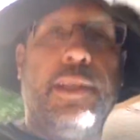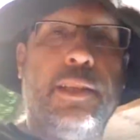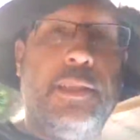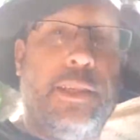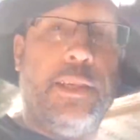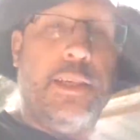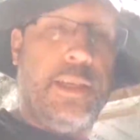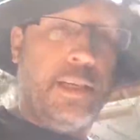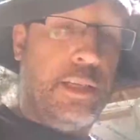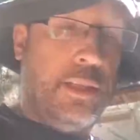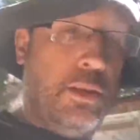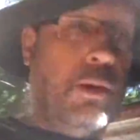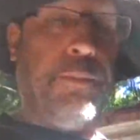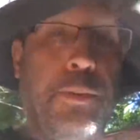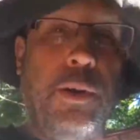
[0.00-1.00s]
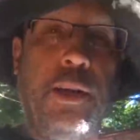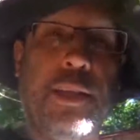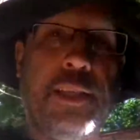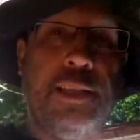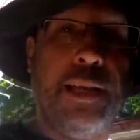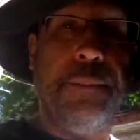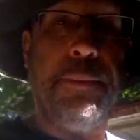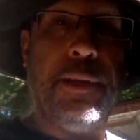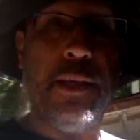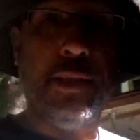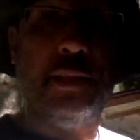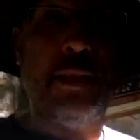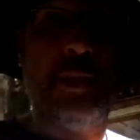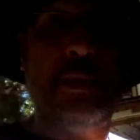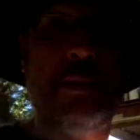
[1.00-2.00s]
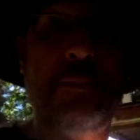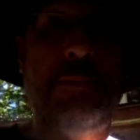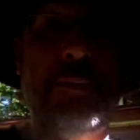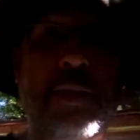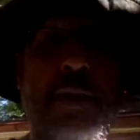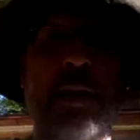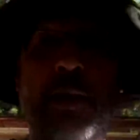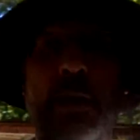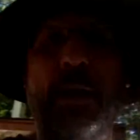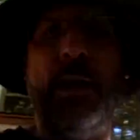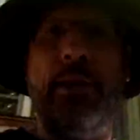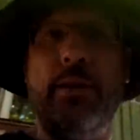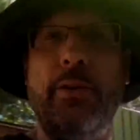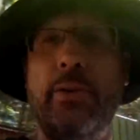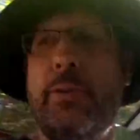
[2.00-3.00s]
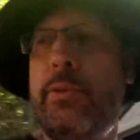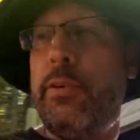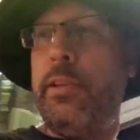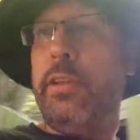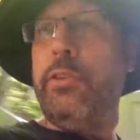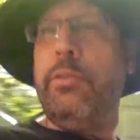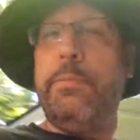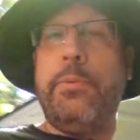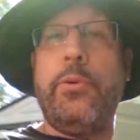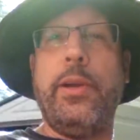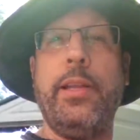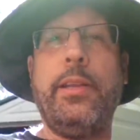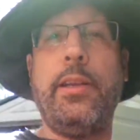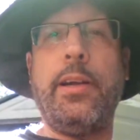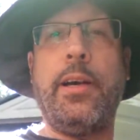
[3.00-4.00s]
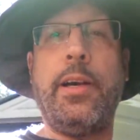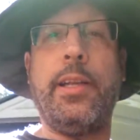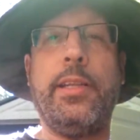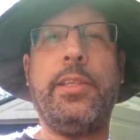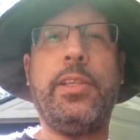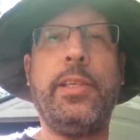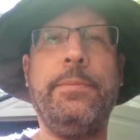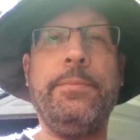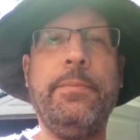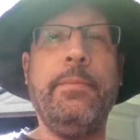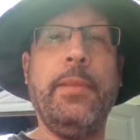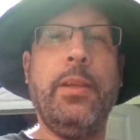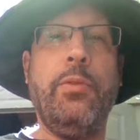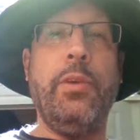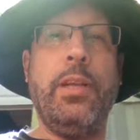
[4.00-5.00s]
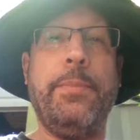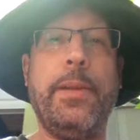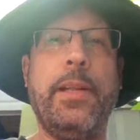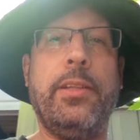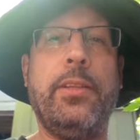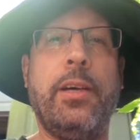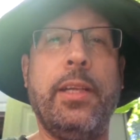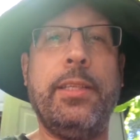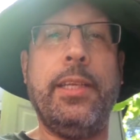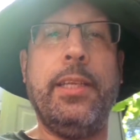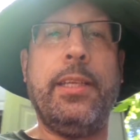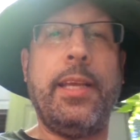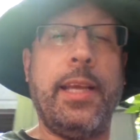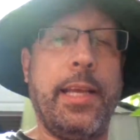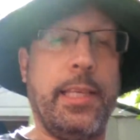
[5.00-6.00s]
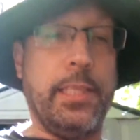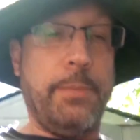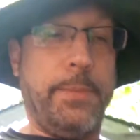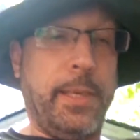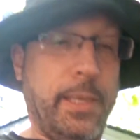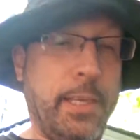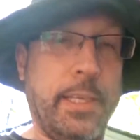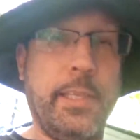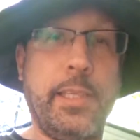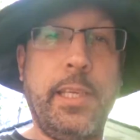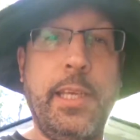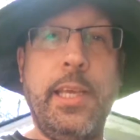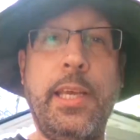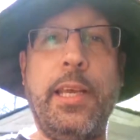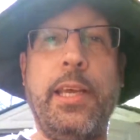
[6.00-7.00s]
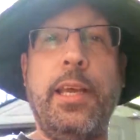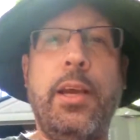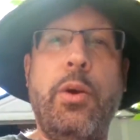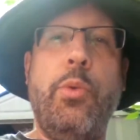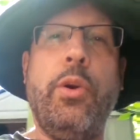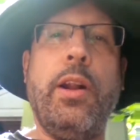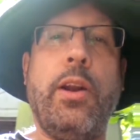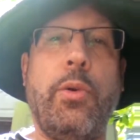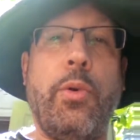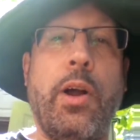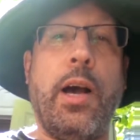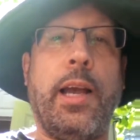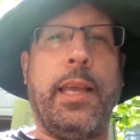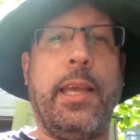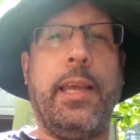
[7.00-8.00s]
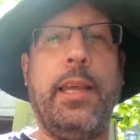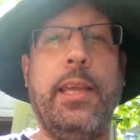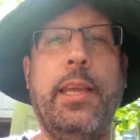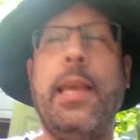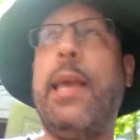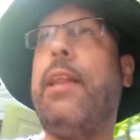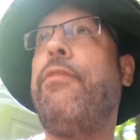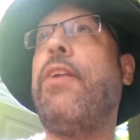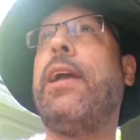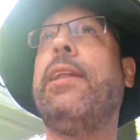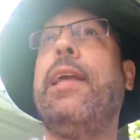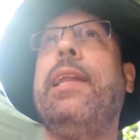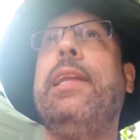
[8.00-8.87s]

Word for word: that to put a septic system into Loon Point Cottage would have been a daunting task, because we're on a rock, and in fact